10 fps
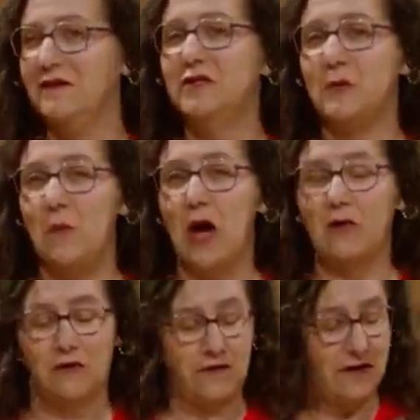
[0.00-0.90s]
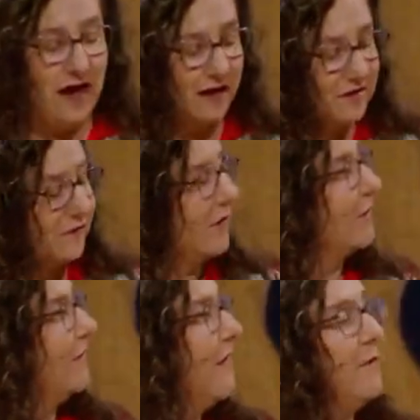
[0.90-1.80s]
democracy
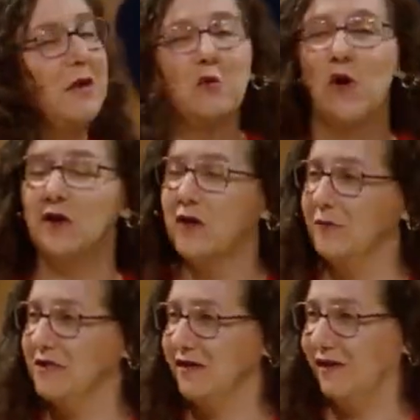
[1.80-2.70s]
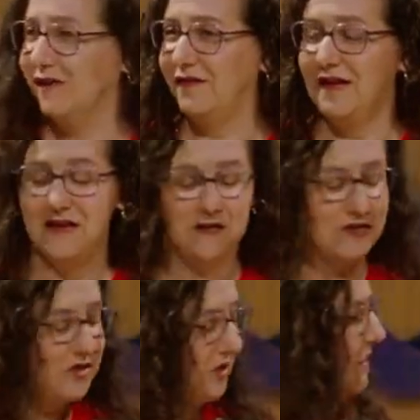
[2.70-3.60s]
activists. Let me welcome to the stage